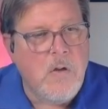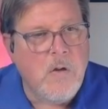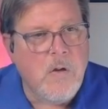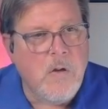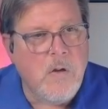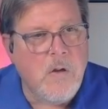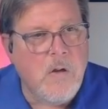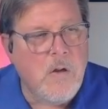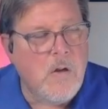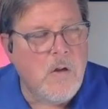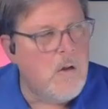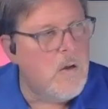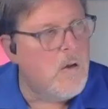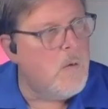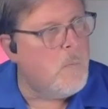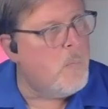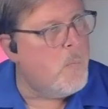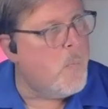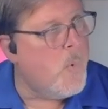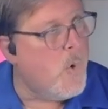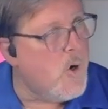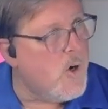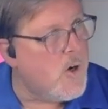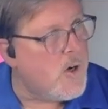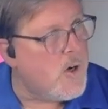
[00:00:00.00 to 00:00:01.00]

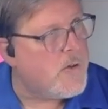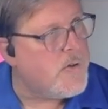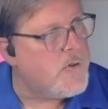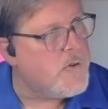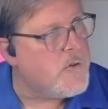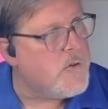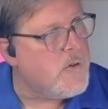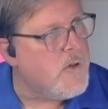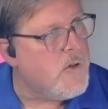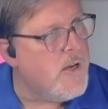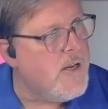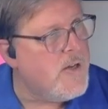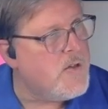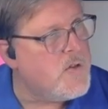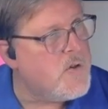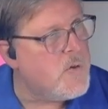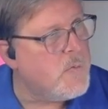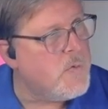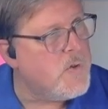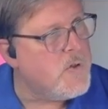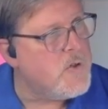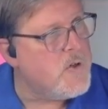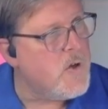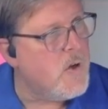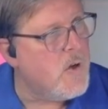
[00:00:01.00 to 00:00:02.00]
books as a
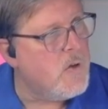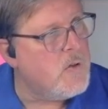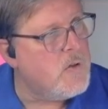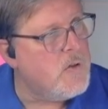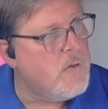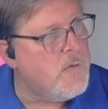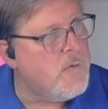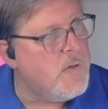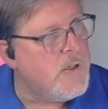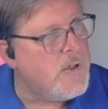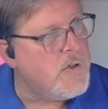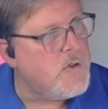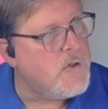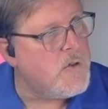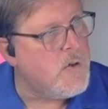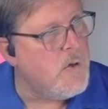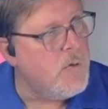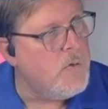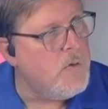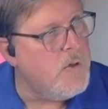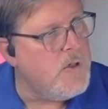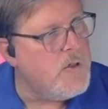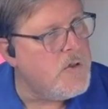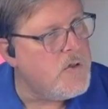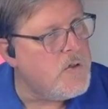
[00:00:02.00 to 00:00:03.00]
result of it.
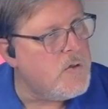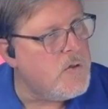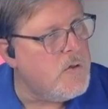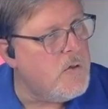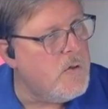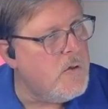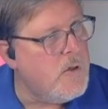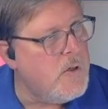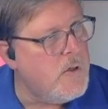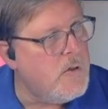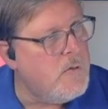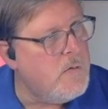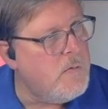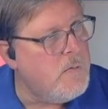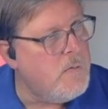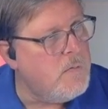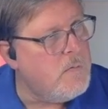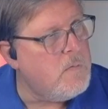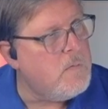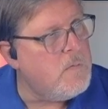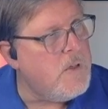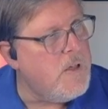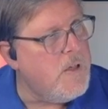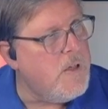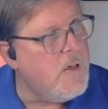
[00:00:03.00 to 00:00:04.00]
So this could,
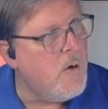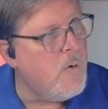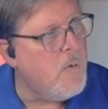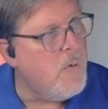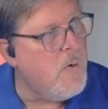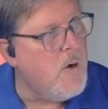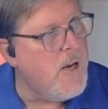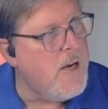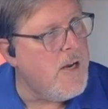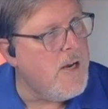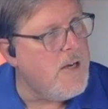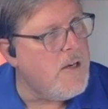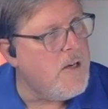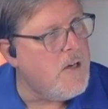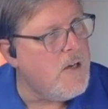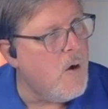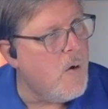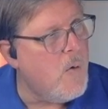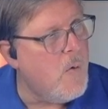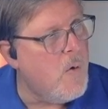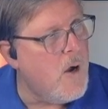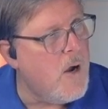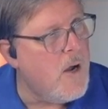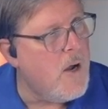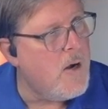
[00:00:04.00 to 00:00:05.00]
in a way,
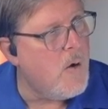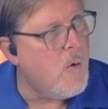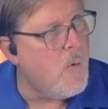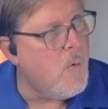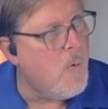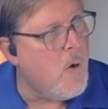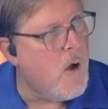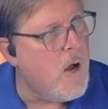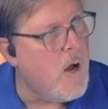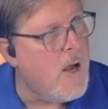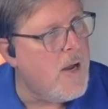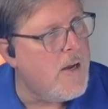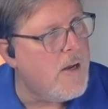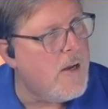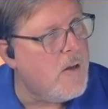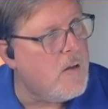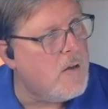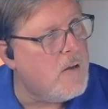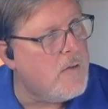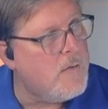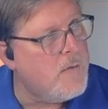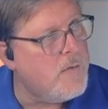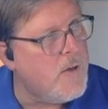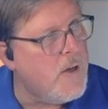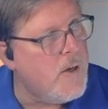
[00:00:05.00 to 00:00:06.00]
go on a while
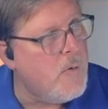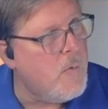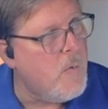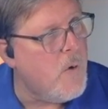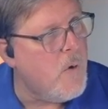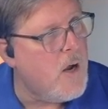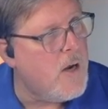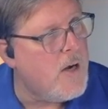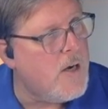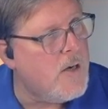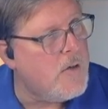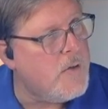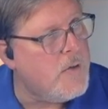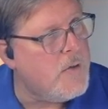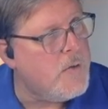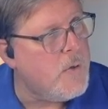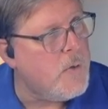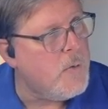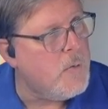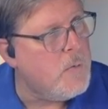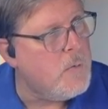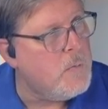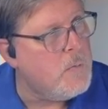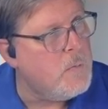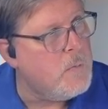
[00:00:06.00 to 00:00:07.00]
if they wanted
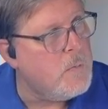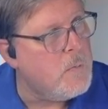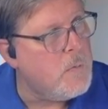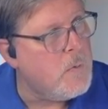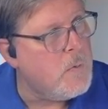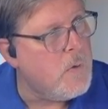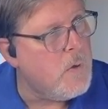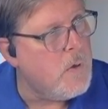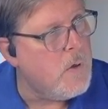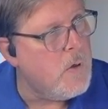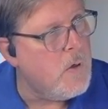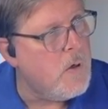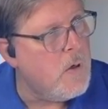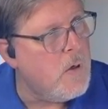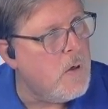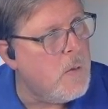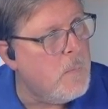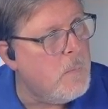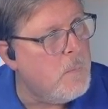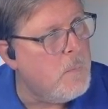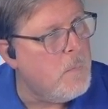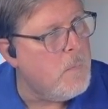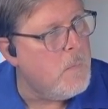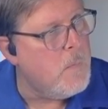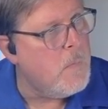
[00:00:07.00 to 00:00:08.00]
to.
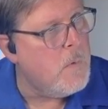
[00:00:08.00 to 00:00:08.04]
Um,